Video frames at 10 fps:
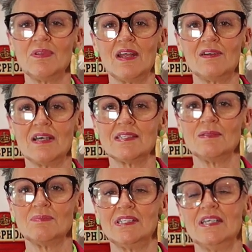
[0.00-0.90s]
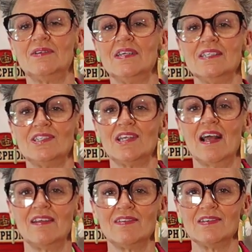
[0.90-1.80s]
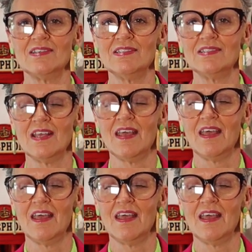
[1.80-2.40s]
there are some serious challenges